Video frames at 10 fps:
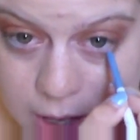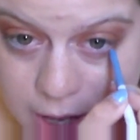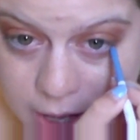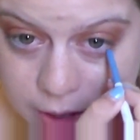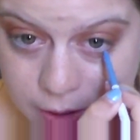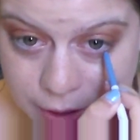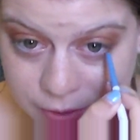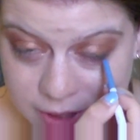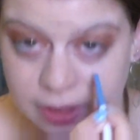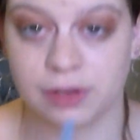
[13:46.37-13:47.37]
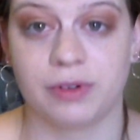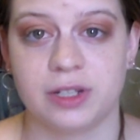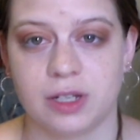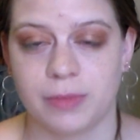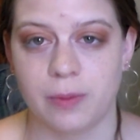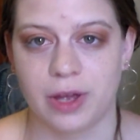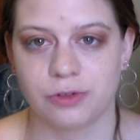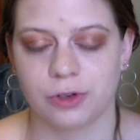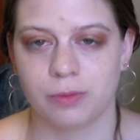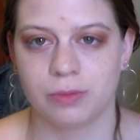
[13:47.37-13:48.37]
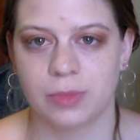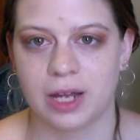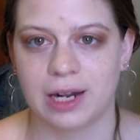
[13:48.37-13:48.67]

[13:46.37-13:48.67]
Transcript: I recently redid my bedroom,